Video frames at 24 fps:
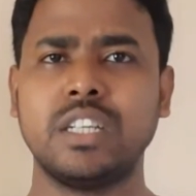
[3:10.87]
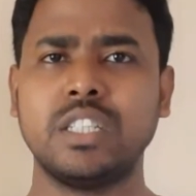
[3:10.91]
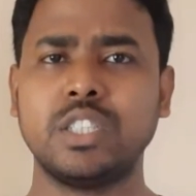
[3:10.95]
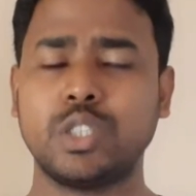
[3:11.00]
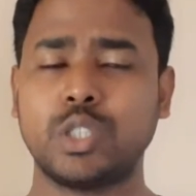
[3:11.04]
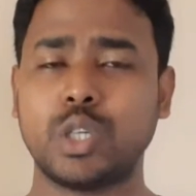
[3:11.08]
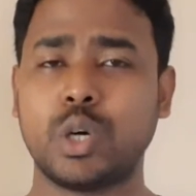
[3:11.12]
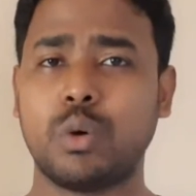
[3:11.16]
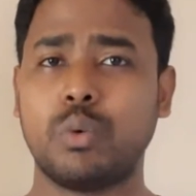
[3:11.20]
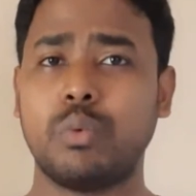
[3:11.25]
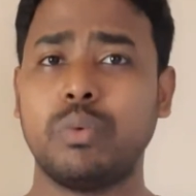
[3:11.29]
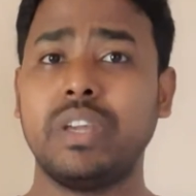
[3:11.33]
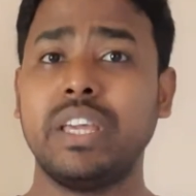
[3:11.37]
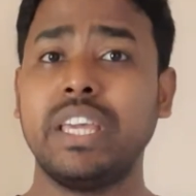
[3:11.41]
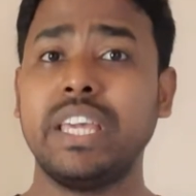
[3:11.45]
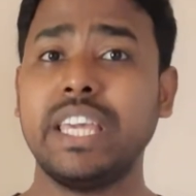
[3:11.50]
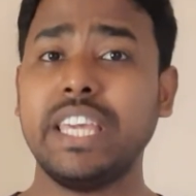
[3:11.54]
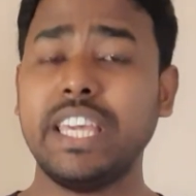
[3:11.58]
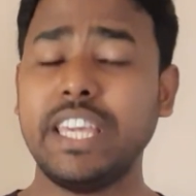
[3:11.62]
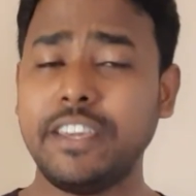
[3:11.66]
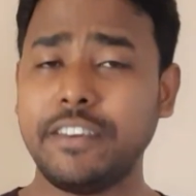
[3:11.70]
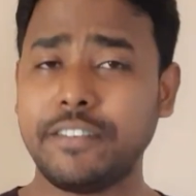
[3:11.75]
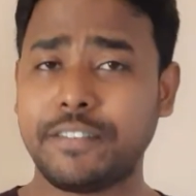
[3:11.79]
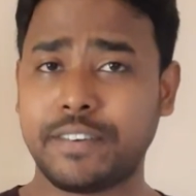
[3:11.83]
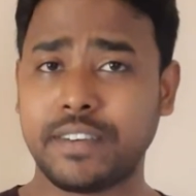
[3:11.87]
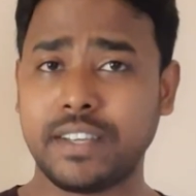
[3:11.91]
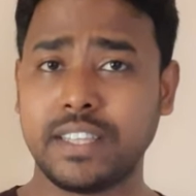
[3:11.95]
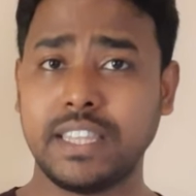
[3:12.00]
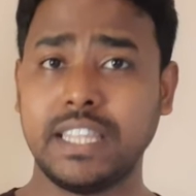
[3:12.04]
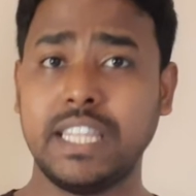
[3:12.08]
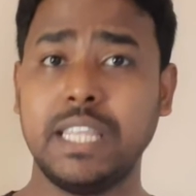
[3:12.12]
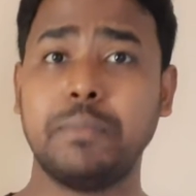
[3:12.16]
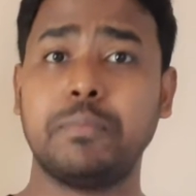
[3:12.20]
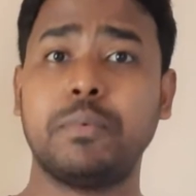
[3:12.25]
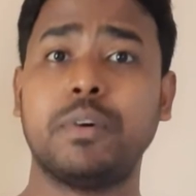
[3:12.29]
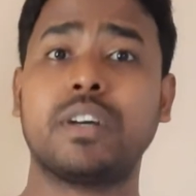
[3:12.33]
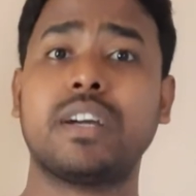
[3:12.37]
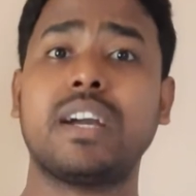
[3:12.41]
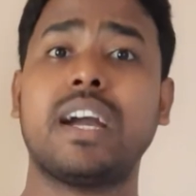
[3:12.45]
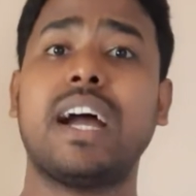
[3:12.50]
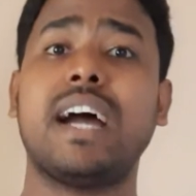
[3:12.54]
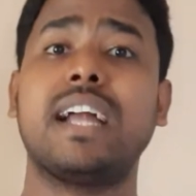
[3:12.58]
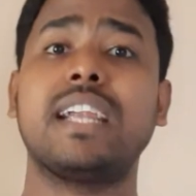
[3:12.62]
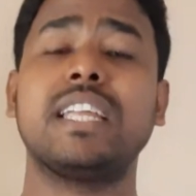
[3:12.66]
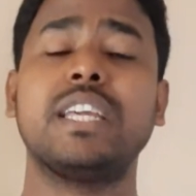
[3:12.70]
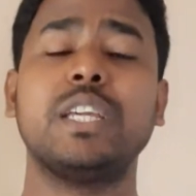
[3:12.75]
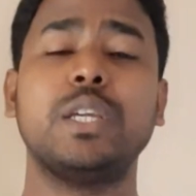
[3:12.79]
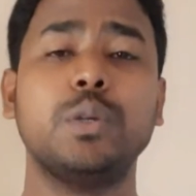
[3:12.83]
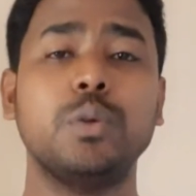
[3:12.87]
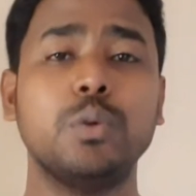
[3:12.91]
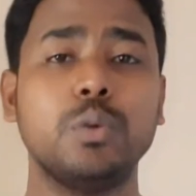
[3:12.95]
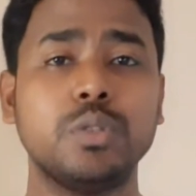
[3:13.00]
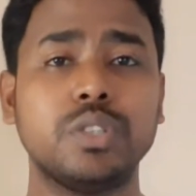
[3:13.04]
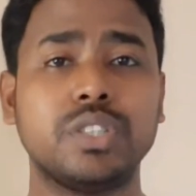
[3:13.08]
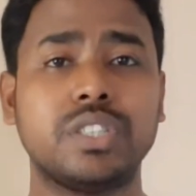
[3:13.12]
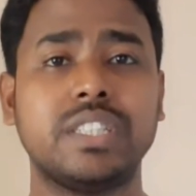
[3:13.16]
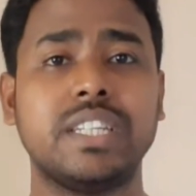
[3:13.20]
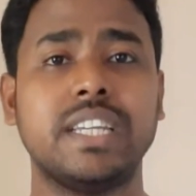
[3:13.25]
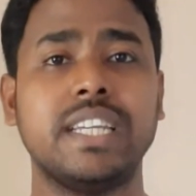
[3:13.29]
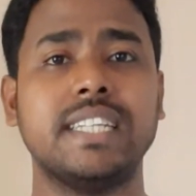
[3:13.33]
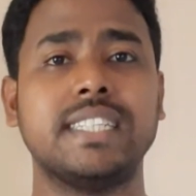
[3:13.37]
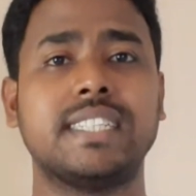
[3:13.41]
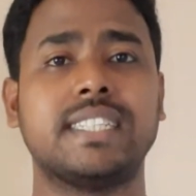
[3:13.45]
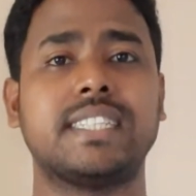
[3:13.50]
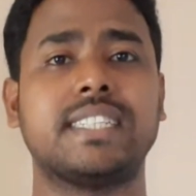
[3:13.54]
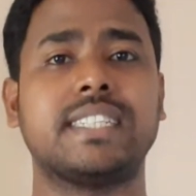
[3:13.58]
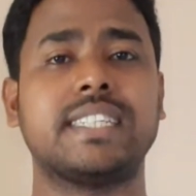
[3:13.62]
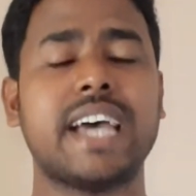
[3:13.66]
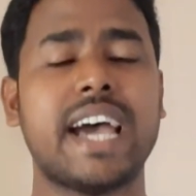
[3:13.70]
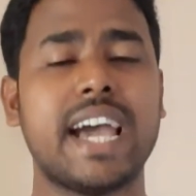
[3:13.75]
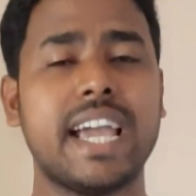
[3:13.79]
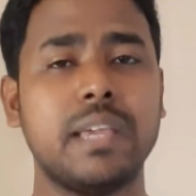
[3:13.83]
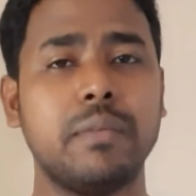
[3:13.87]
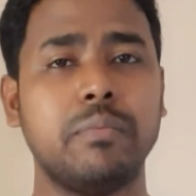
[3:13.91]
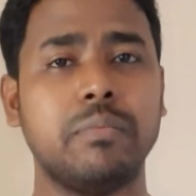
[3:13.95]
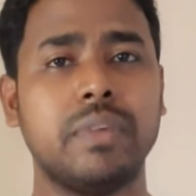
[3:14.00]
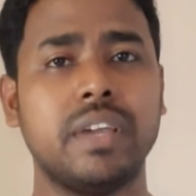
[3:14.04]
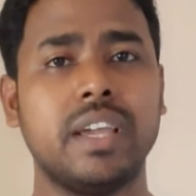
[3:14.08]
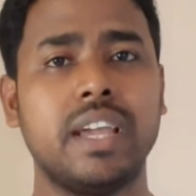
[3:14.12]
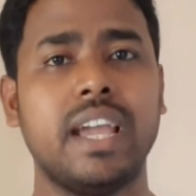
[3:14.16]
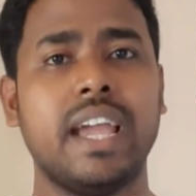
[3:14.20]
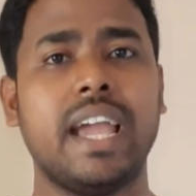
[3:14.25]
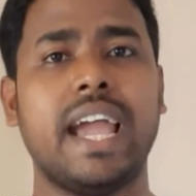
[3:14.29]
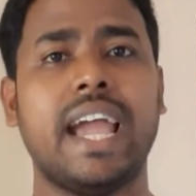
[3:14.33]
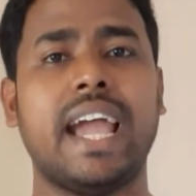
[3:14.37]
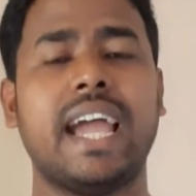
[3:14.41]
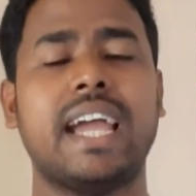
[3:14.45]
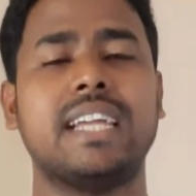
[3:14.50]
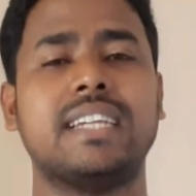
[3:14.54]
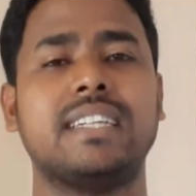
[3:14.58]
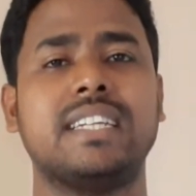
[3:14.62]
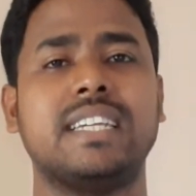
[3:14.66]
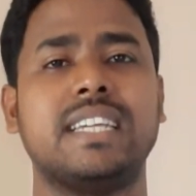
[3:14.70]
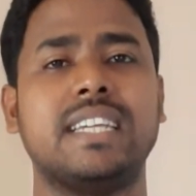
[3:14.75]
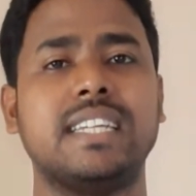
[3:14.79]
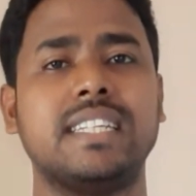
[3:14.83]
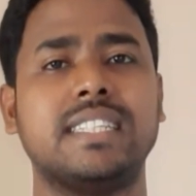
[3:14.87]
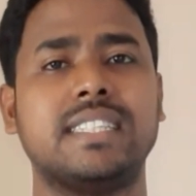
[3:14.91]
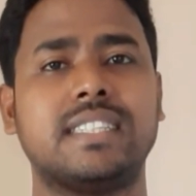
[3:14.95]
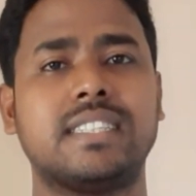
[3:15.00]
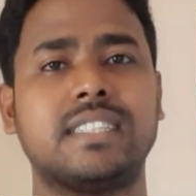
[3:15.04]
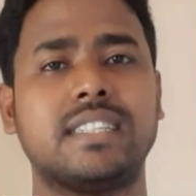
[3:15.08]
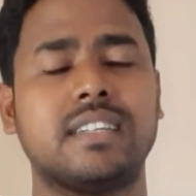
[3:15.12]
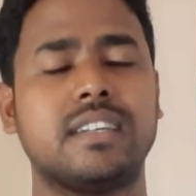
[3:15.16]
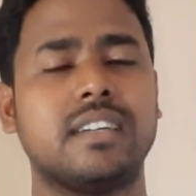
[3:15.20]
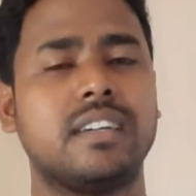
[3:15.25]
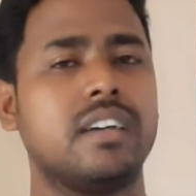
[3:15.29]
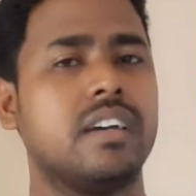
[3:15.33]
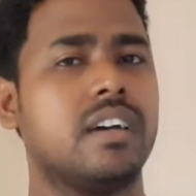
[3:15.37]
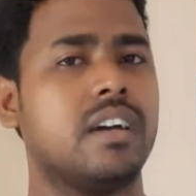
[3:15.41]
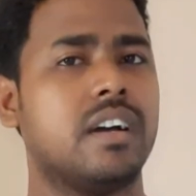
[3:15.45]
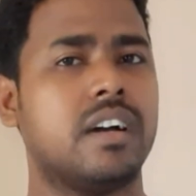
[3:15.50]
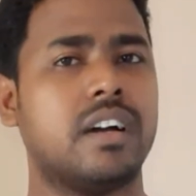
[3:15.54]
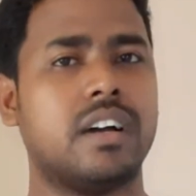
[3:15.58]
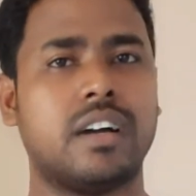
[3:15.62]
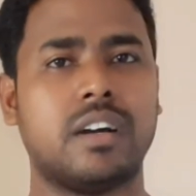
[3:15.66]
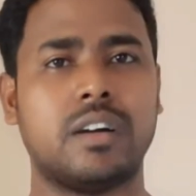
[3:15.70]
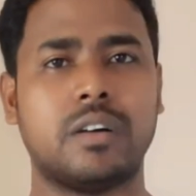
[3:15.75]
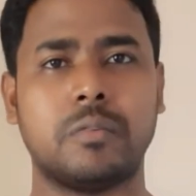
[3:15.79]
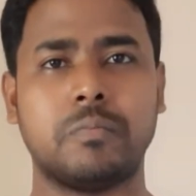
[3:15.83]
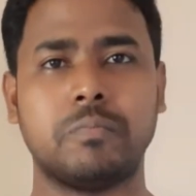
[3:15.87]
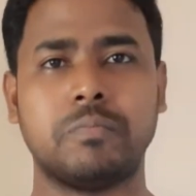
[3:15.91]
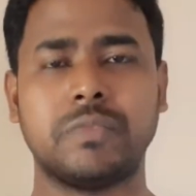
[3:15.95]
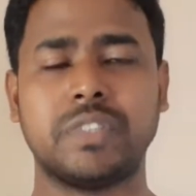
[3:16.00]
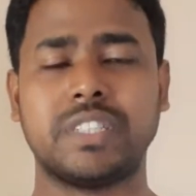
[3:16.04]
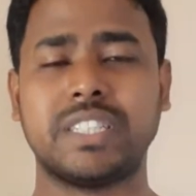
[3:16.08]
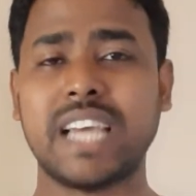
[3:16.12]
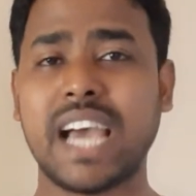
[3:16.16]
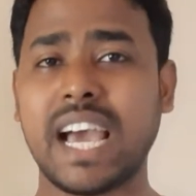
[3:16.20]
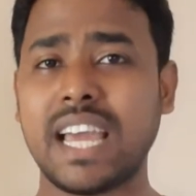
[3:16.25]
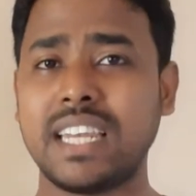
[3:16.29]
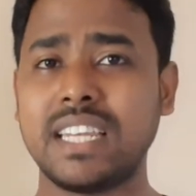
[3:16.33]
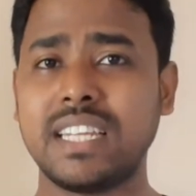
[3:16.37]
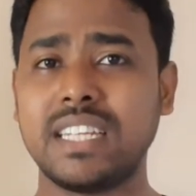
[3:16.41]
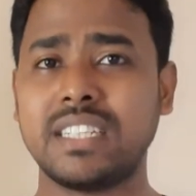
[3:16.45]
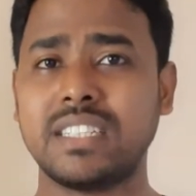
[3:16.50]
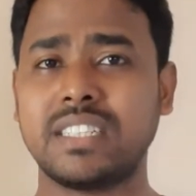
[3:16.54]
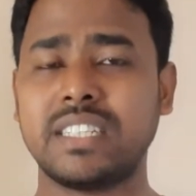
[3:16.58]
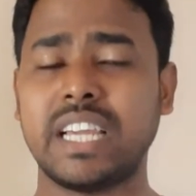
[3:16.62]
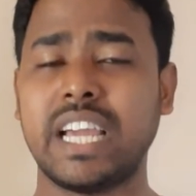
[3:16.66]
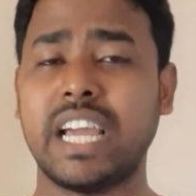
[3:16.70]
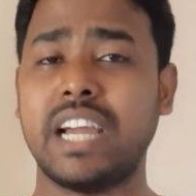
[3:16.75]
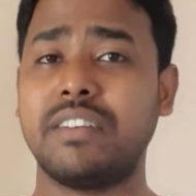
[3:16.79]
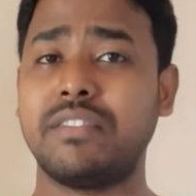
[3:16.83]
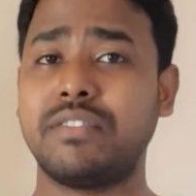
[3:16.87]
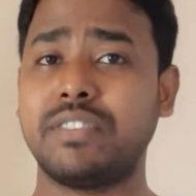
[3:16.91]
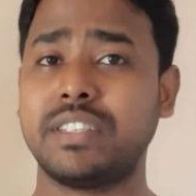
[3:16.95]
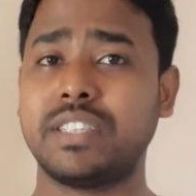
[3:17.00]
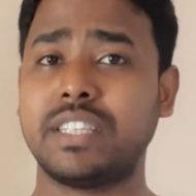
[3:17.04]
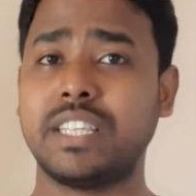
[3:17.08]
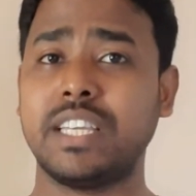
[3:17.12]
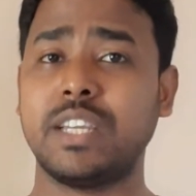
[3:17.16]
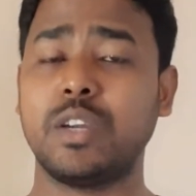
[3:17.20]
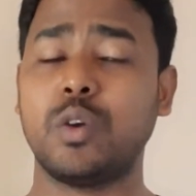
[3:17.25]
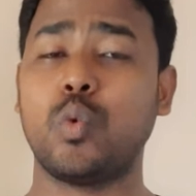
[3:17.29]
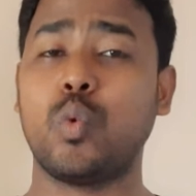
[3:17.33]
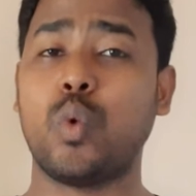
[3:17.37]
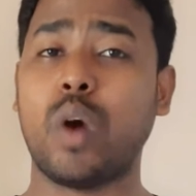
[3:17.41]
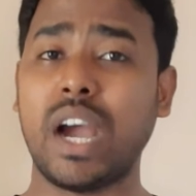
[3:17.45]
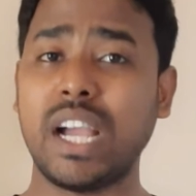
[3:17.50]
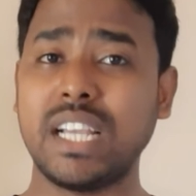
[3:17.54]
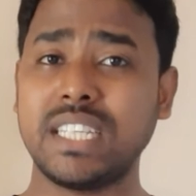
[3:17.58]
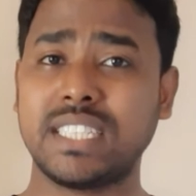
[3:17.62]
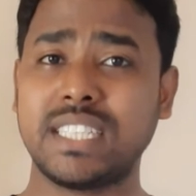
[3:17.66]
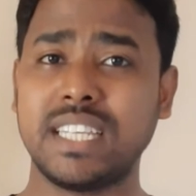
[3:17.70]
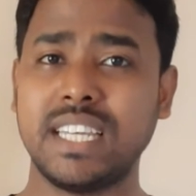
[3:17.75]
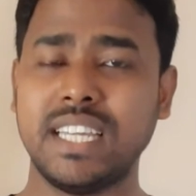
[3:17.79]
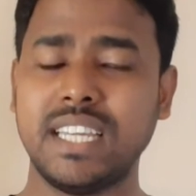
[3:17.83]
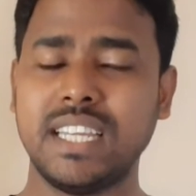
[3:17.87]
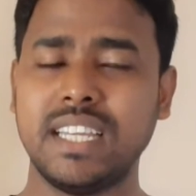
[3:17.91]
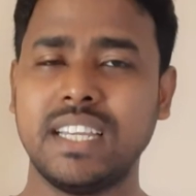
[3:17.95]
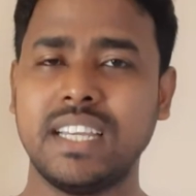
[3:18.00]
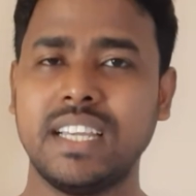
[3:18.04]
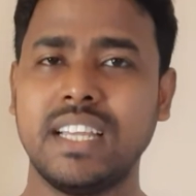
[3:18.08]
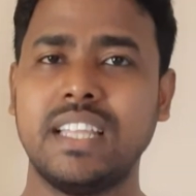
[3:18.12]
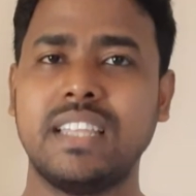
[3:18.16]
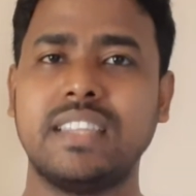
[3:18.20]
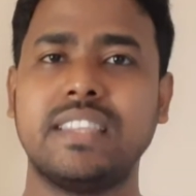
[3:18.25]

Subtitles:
So if Deepak had used his time and his talent, everything wisely,